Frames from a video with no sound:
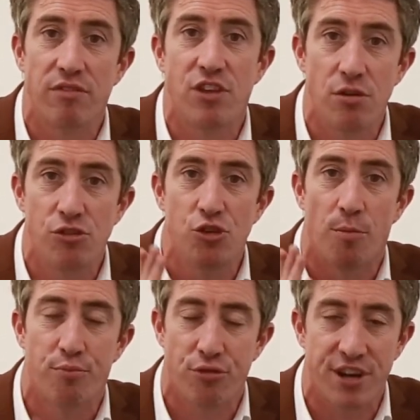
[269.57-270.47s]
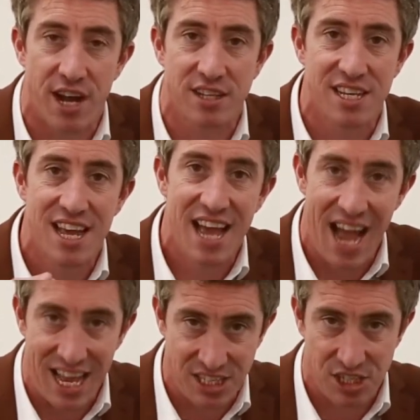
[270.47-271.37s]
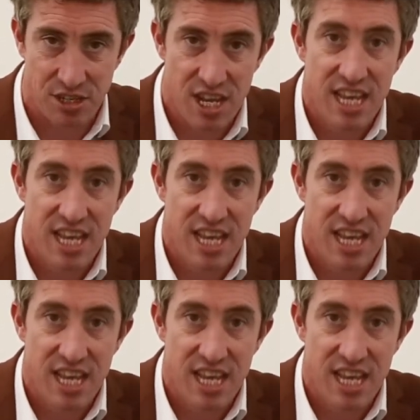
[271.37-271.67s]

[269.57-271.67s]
reviews your product has.